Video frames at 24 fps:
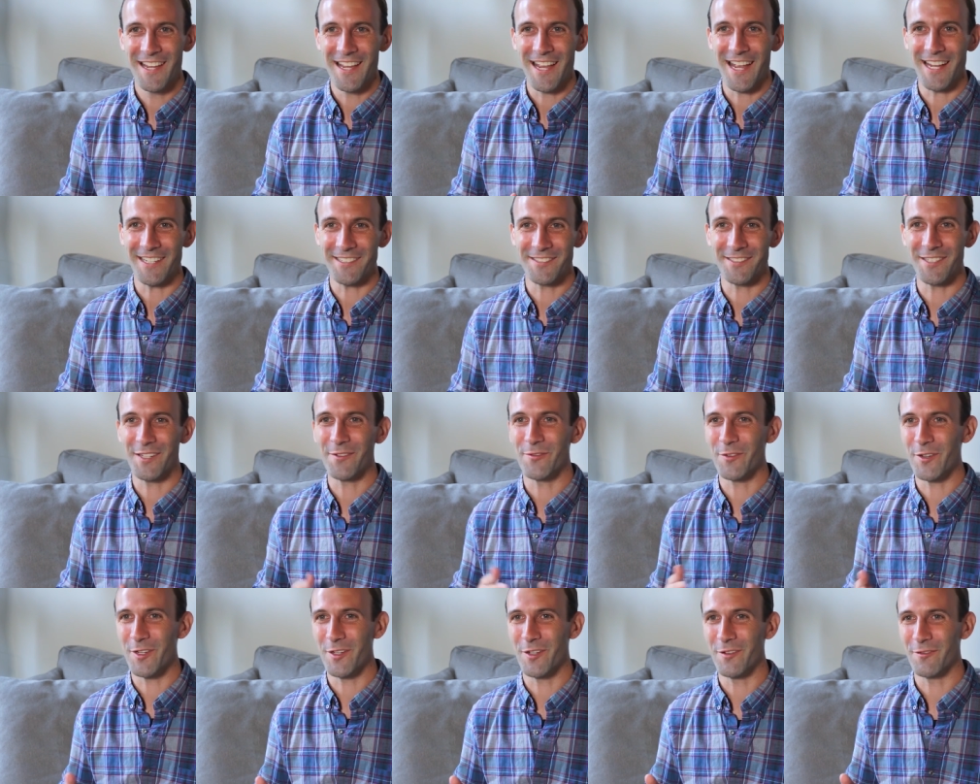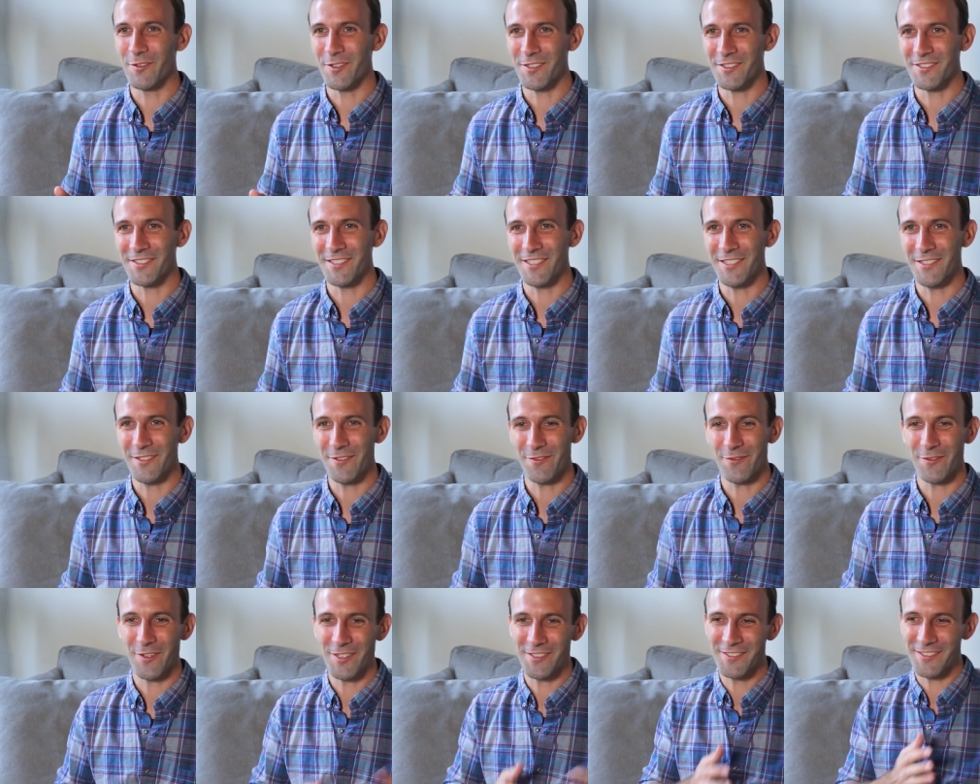At Stanford University, the
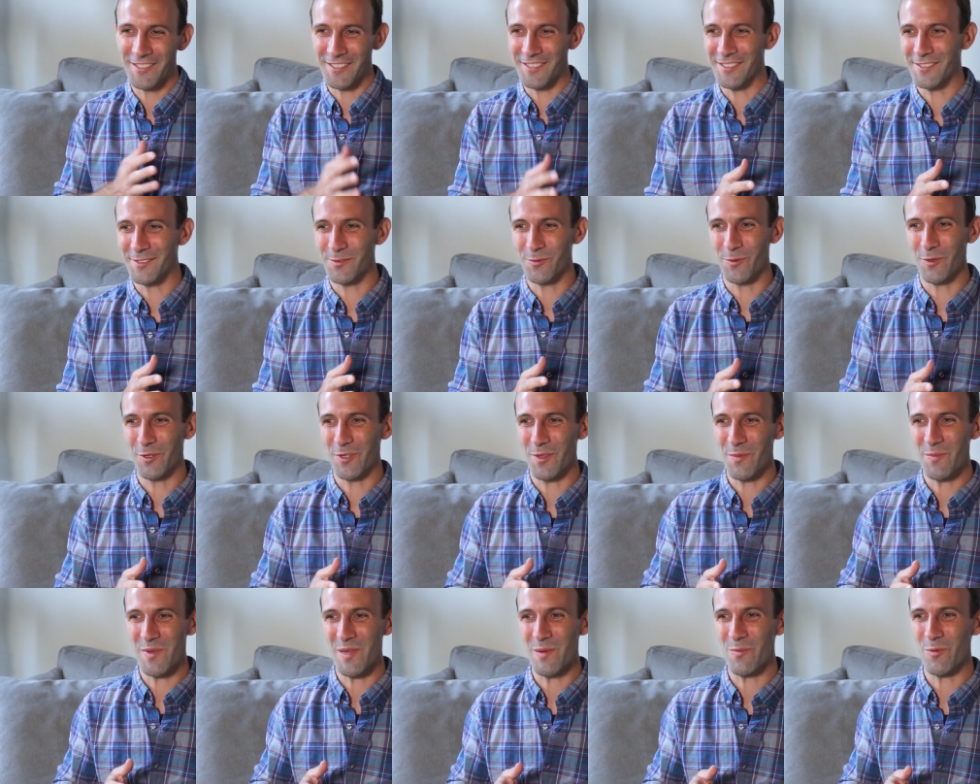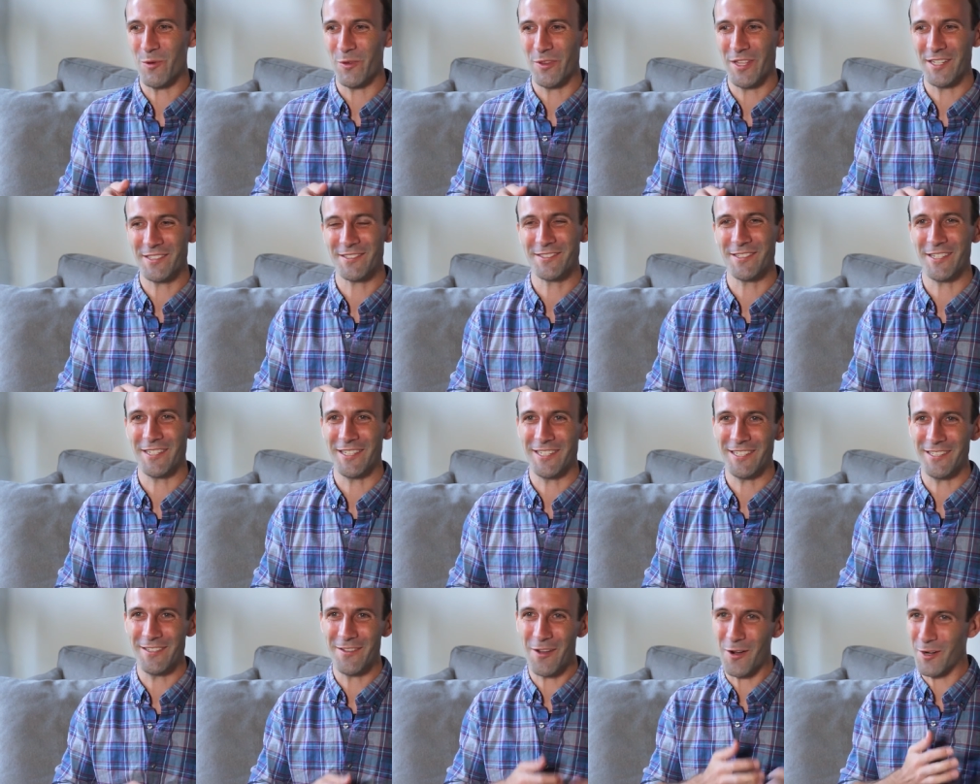fuzzies were the people that
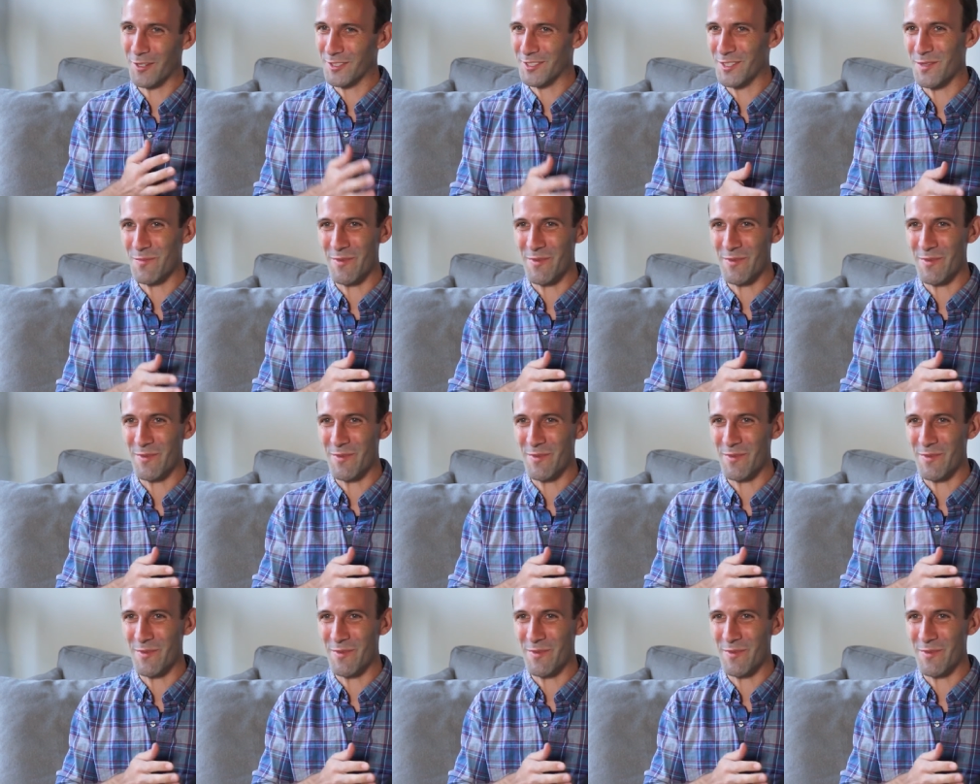studied arts,